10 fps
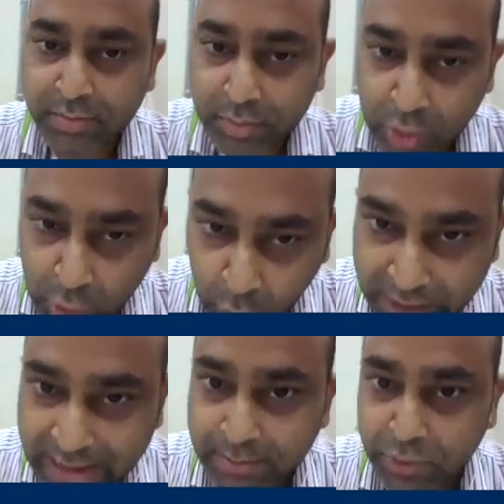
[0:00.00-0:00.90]

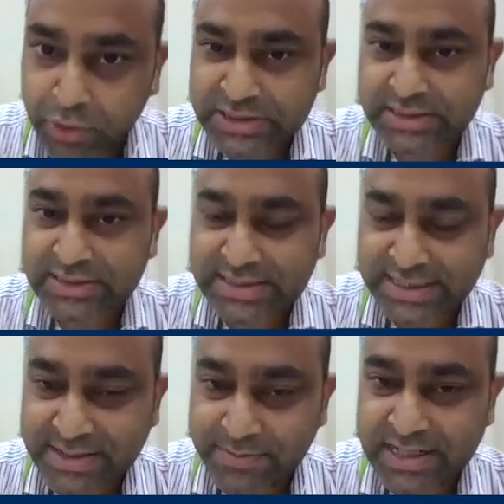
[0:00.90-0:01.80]
local motions
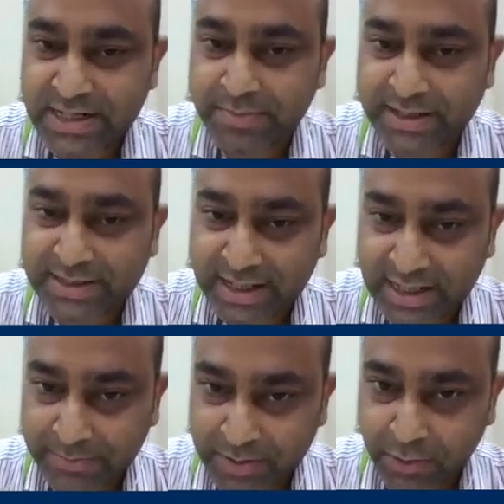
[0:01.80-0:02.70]
exhibited by the
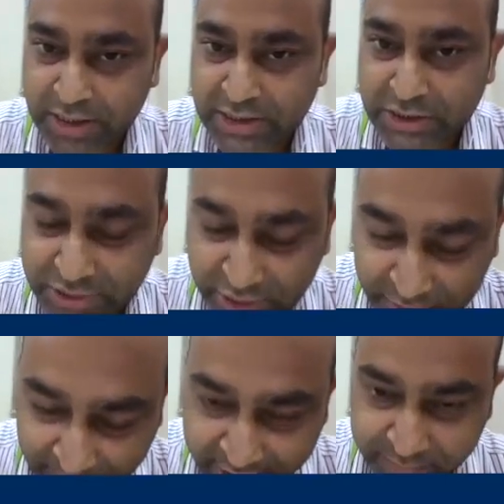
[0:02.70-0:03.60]
lipid molecules or
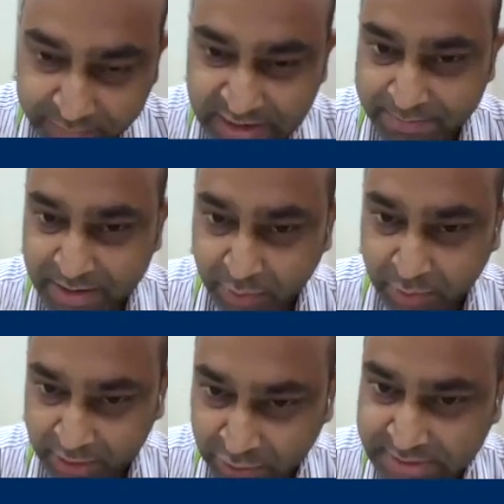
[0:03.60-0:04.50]
part of the lipid
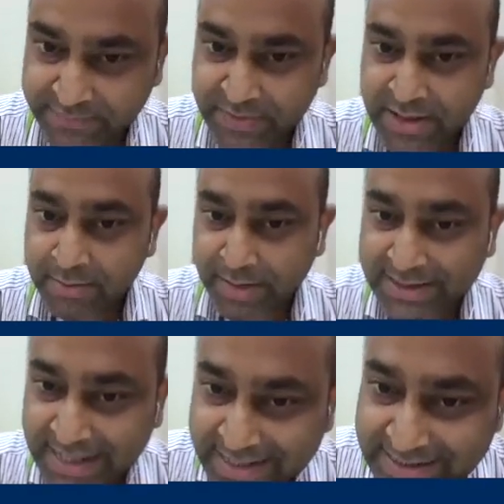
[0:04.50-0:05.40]
molecules. But
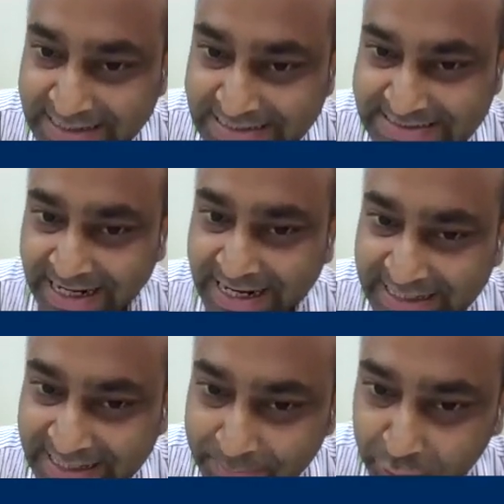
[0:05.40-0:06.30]
then these
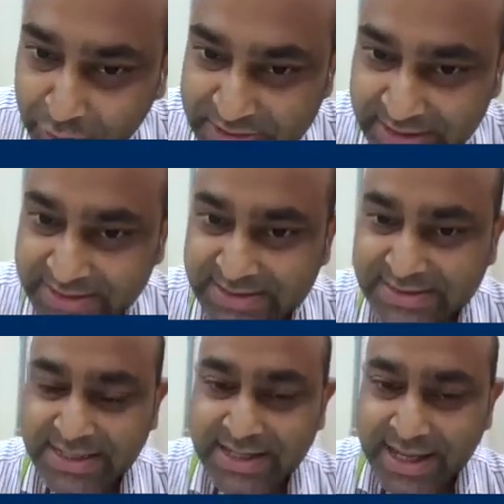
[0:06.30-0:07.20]
collective motions
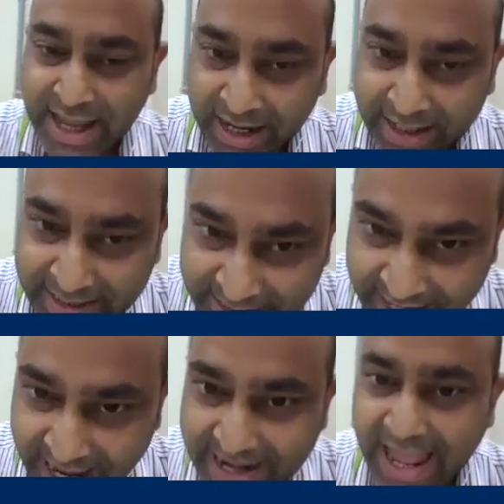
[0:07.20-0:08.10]

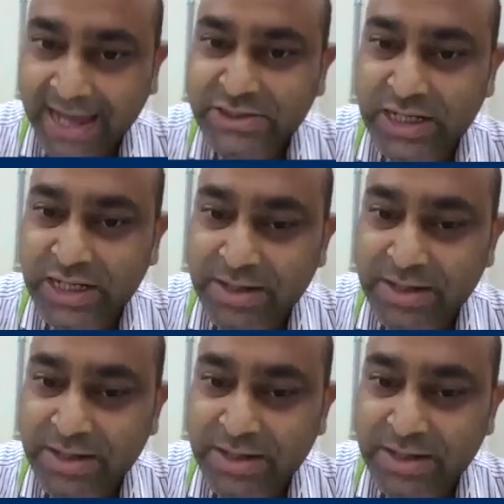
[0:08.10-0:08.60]
can actually